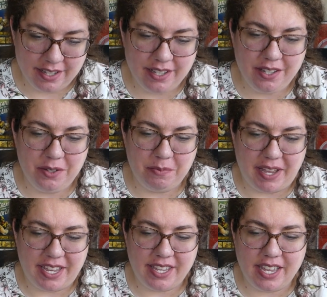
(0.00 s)
oh
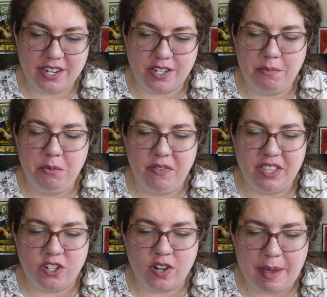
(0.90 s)
my gosh, you're moving
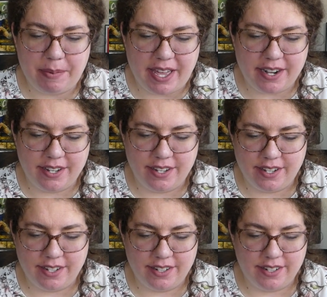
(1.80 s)
the tripod.
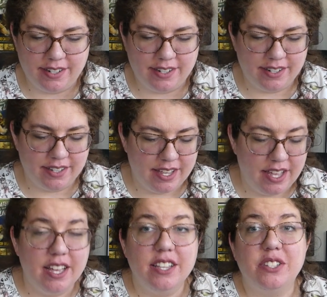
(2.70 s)

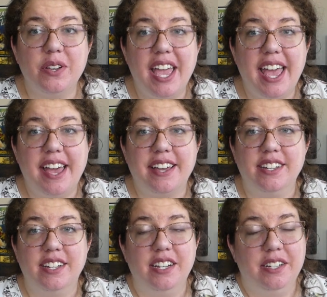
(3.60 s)
So yeah,
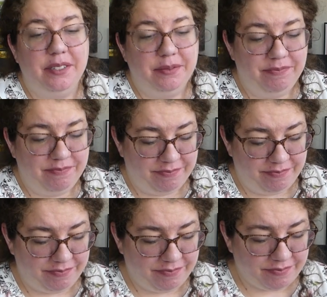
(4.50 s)
um,
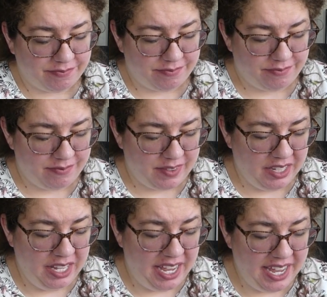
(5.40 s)

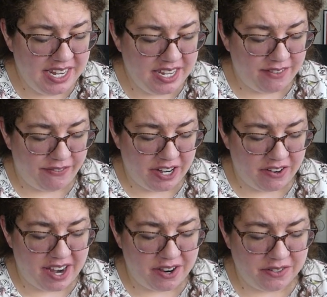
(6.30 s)
I need to
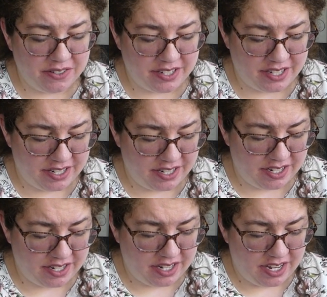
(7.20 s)
figure out
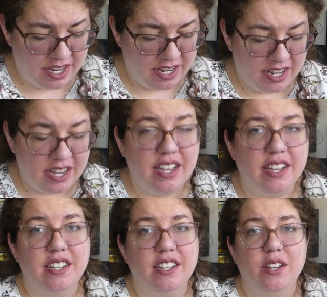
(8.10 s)

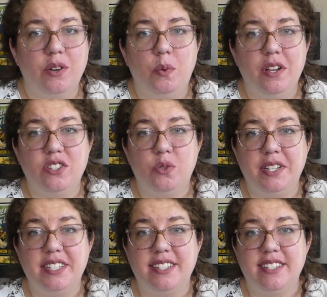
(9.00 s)
what
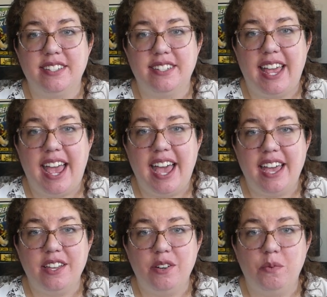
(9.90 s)
twists to
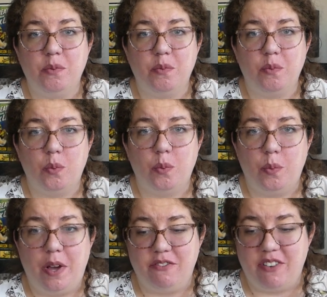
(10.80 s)
add,
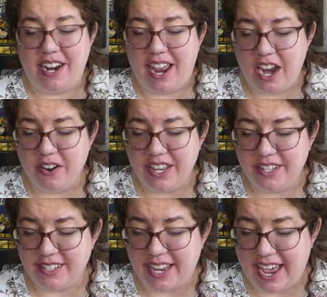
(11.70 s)
what red
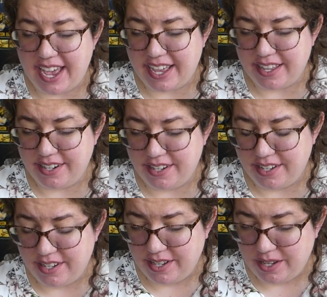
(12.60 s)
herrings to add.
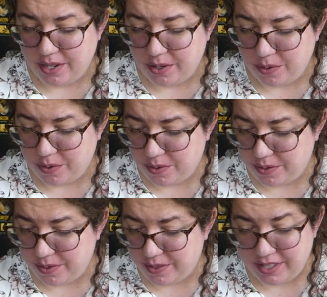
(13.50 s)

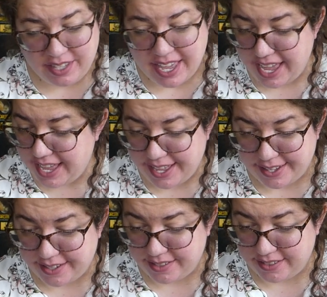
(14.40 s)
Yeah.